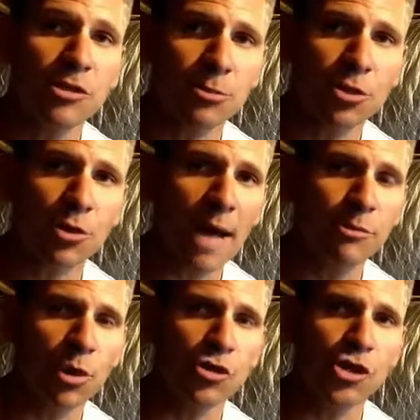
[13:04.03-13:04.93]
subscribed
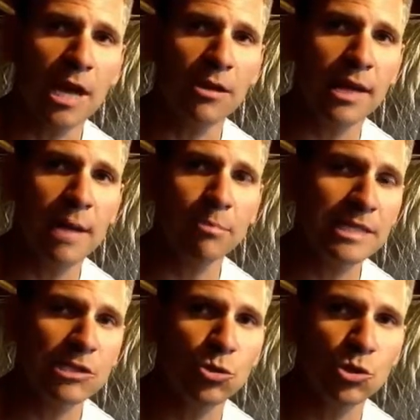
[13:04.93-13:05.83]
to our channel yet,
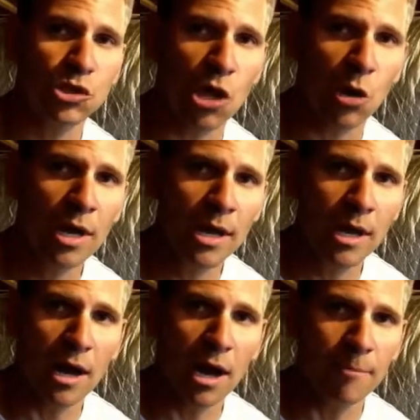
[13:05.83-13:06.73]
please do so.
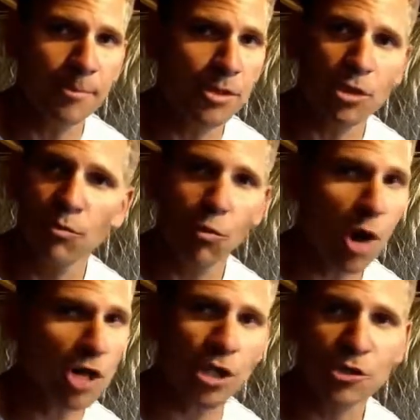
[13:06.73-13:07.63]
You can
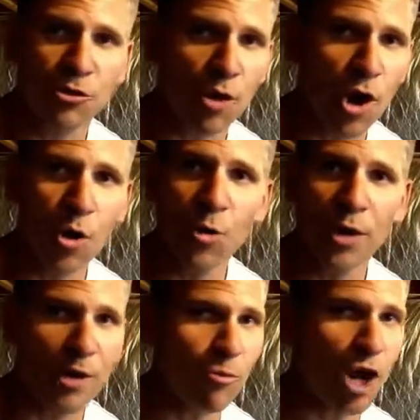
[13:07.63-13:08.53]
watch us grow.
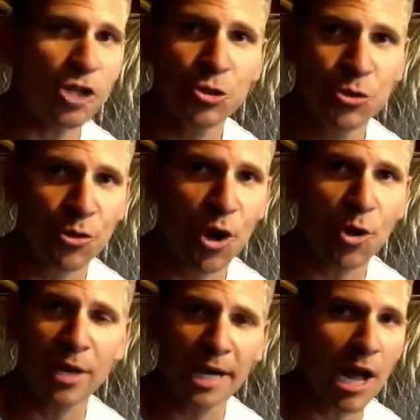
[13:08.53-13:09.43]
We can watch you
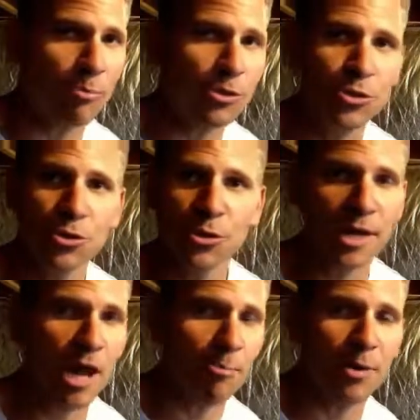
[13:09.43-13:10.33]
grow. We can help you. You
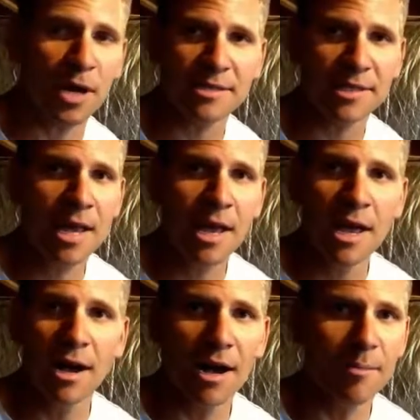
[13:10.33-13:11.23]
can help us.
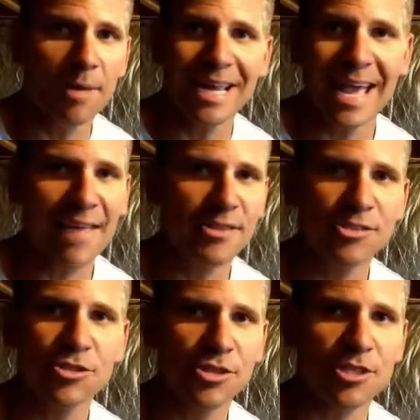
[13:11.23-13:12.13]
Again,
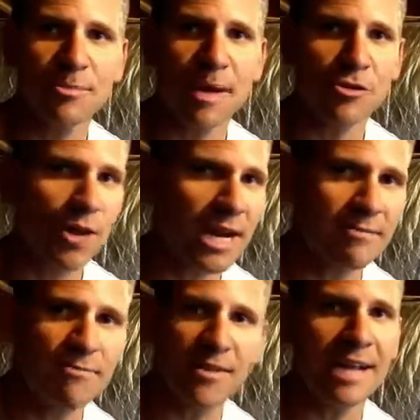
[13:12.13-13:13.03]
this is just about trying to
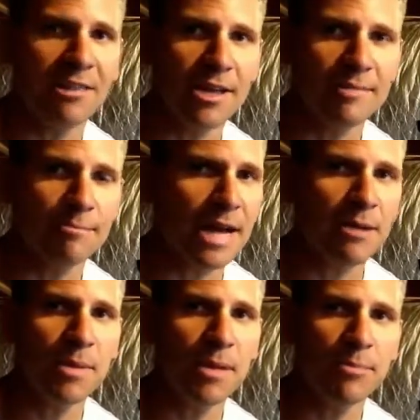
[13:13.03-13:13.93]
find
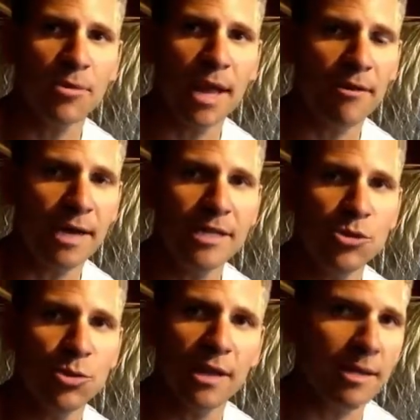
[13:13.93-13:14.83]
like-minded people that are
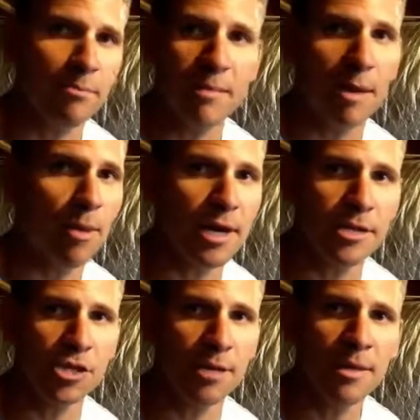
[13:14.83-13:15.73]
into it, like me and my buddy
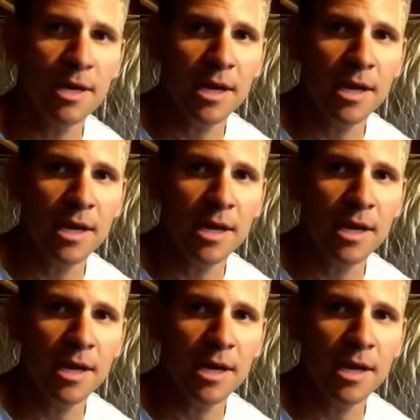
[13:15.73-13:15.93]
Jim,